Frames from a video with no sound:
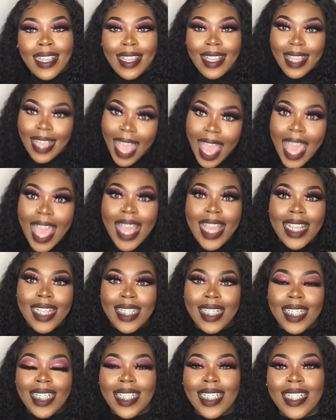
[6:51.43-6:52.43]
Yes.
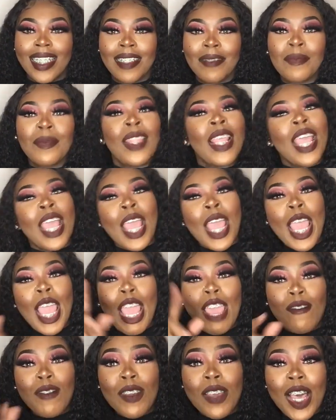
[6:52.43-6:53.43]

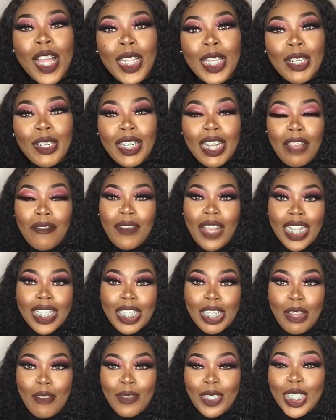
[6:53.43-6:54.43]
If you all agree that
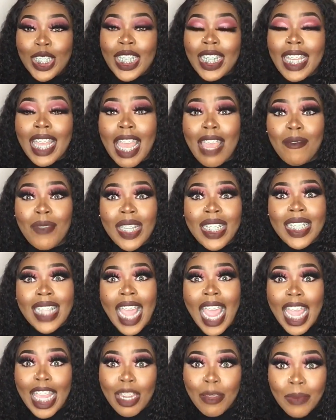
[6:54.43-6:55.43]
Fashion Nova should have gave us
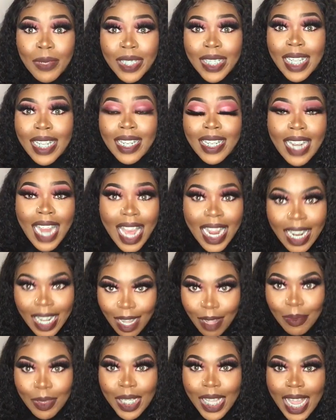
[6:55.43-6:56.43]
80% and not
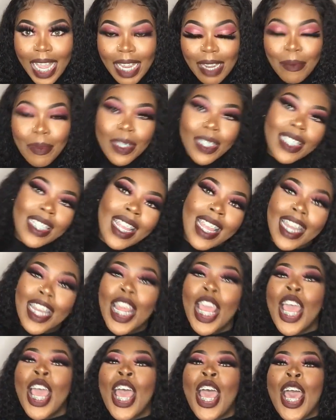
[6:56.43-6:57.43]
up to 80%,
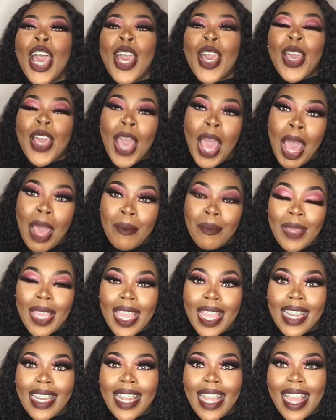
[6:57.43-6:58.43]

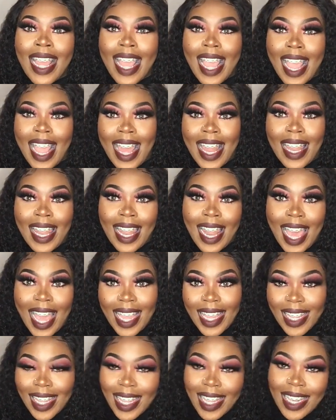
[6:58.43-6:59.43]
comment and
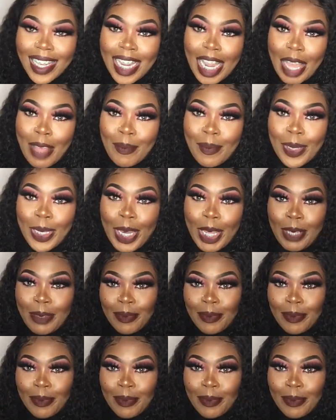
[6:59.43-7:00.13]
like down below.